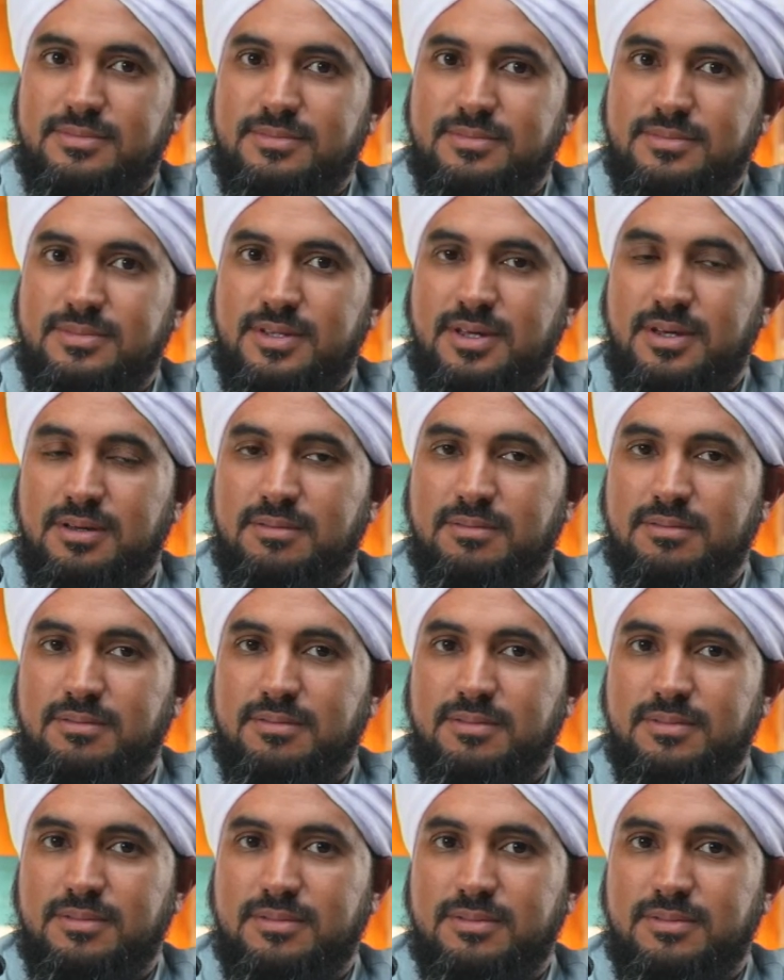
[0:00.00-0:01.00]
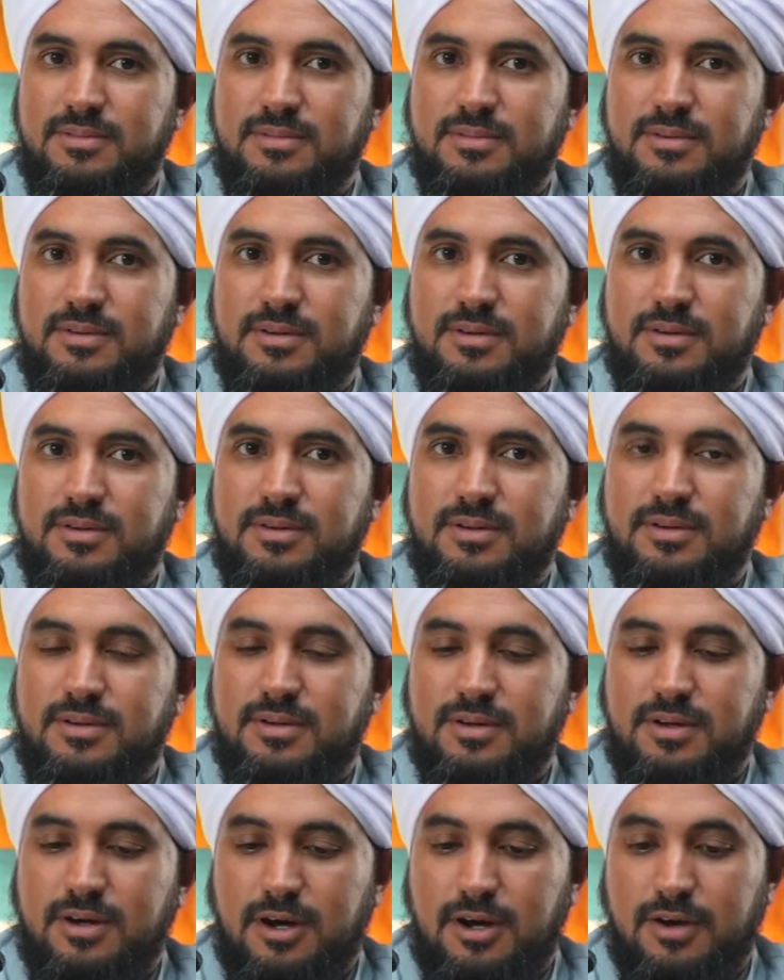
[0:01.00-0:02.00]
Now,
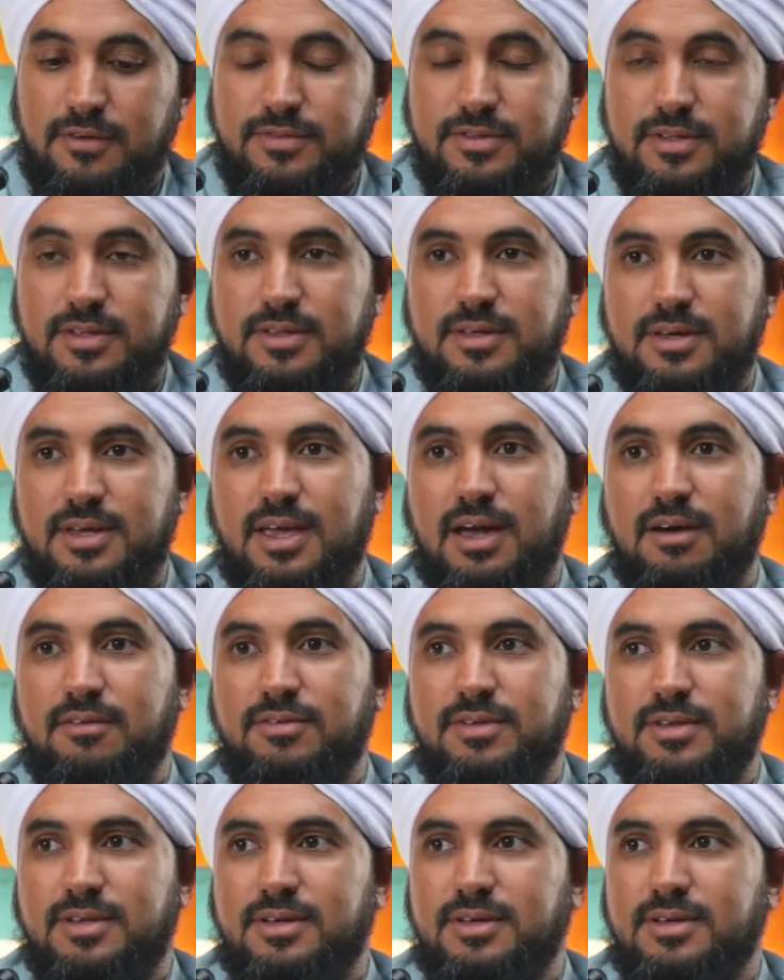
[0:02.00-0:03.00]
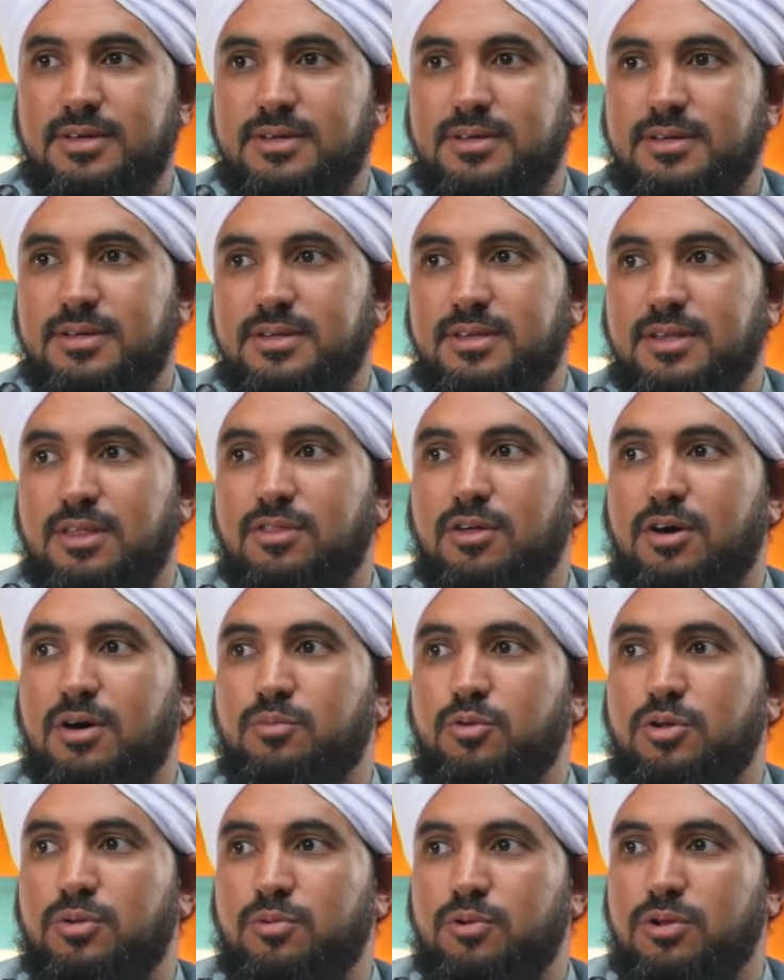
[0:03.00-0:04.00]
after the governor, Nizam
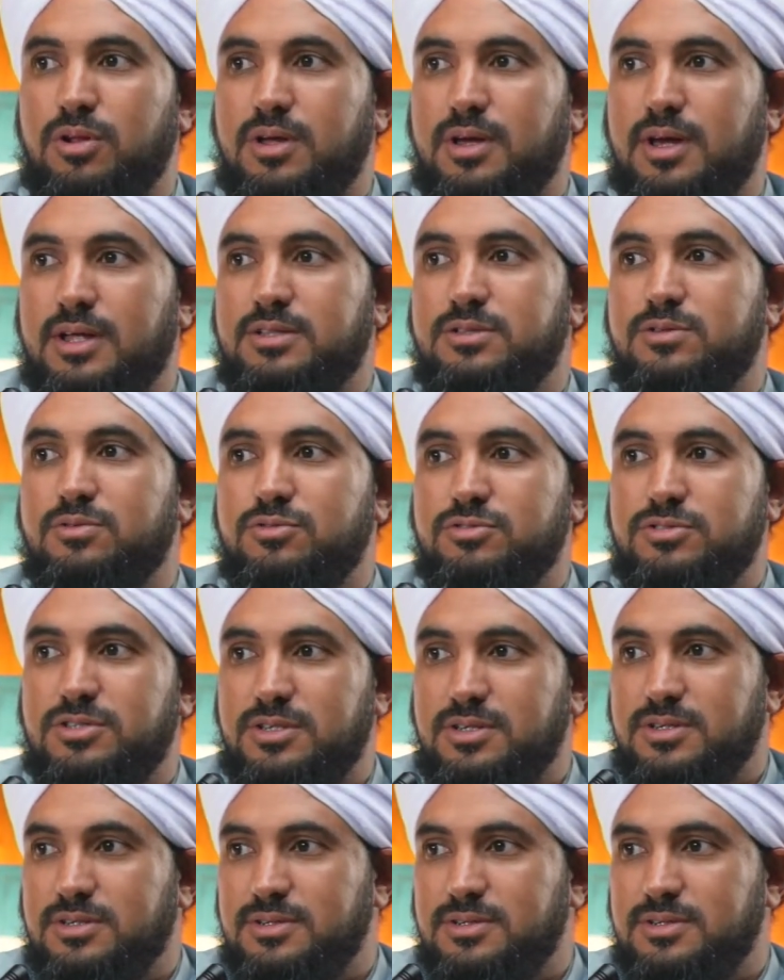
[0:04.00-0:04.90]
al-Mulk al-Tusi.